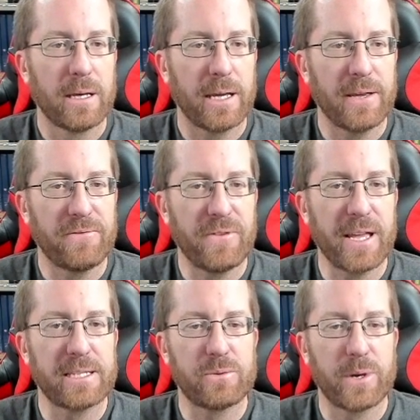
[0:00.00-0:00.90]

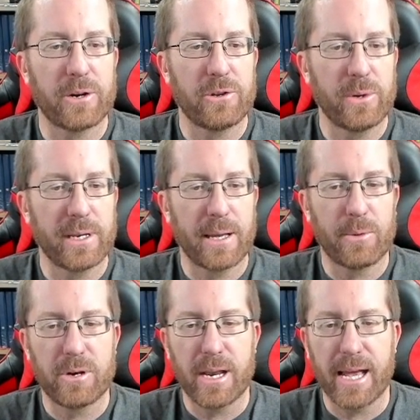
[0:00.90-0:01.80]
Events, we are doing
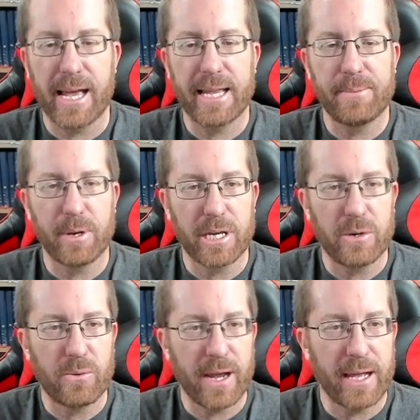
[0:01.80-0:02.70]
number 9, Buggy
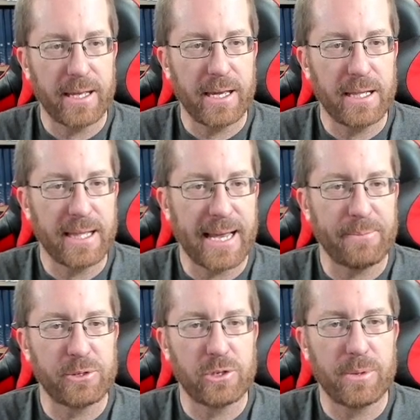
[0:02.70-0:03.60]
Rally.
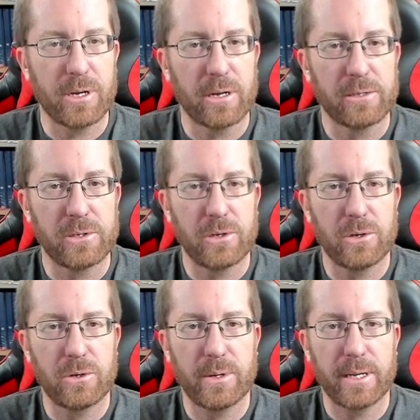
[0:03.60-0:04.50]
Laps should be on
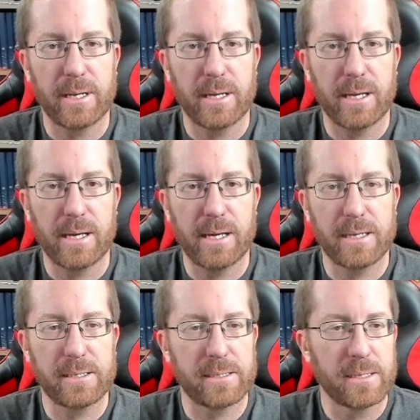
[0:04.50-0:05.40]
2. It
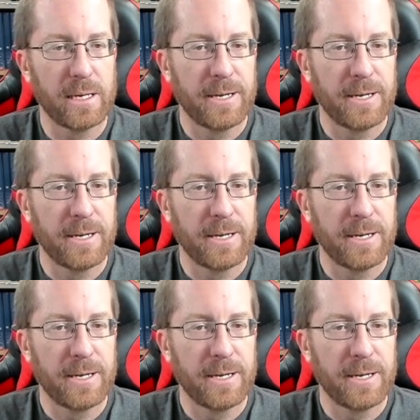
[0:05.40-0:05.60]
is.